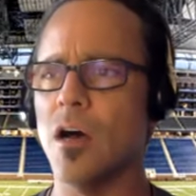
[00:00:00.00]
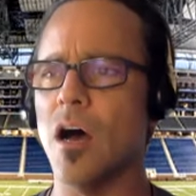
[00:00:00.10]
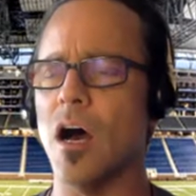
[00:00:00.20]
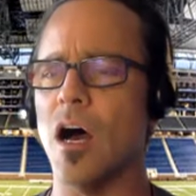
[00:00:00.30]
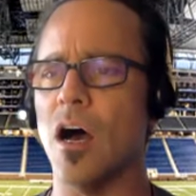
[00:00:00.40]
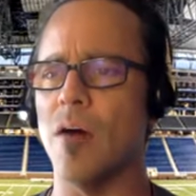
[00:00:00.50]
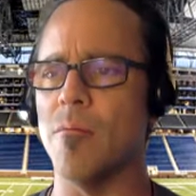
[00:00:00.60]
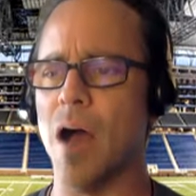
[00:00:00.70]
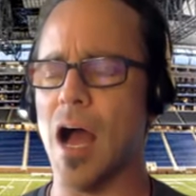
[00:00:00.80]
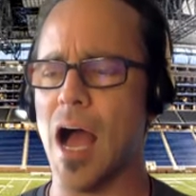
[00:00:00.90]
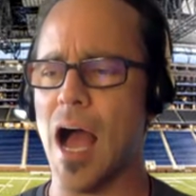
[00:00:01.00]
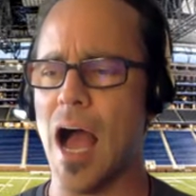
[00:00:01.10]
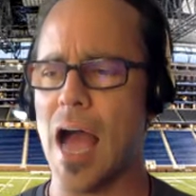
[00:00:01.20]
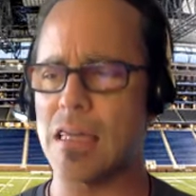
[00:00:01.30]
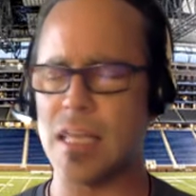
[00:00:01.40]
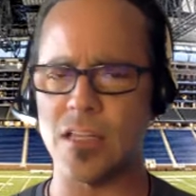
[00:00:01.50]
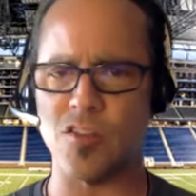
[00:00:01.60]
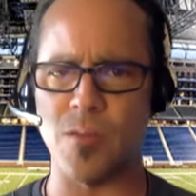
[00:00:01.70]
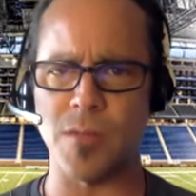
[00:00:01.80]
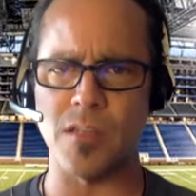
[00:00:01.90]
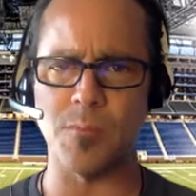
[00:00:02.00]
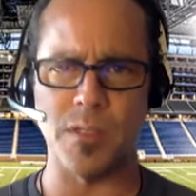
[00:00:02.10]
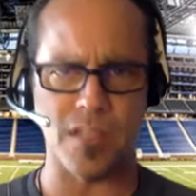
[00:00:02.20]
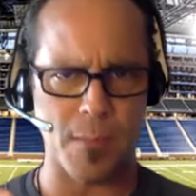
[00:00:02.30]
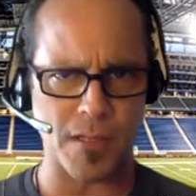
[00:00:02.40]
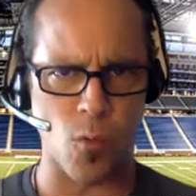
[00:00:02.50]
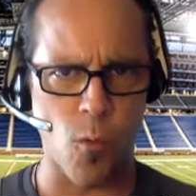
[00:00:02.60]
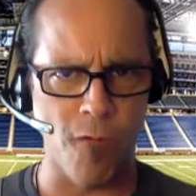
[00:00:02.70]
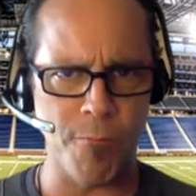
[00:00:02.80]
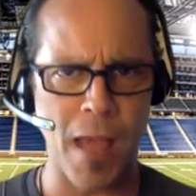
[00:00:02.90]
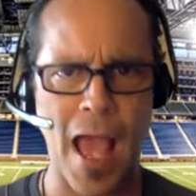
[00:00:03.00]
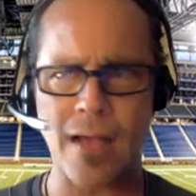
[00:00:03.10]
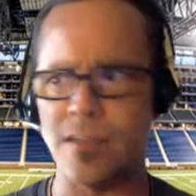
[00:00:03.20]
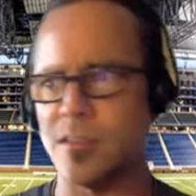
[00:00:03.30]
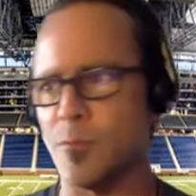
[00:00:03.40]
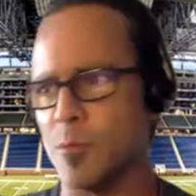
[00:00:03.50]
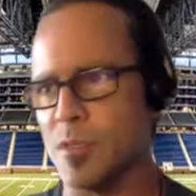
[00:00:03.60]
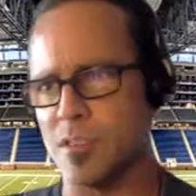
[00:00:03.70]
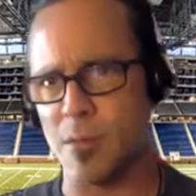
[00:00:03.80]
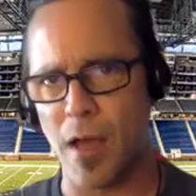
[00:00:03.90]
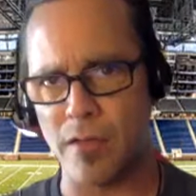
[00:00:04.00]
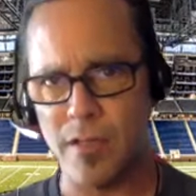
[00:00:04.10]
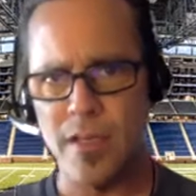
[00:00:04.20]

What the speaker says: I think there's something to be said about the Wolfpack and something to be said about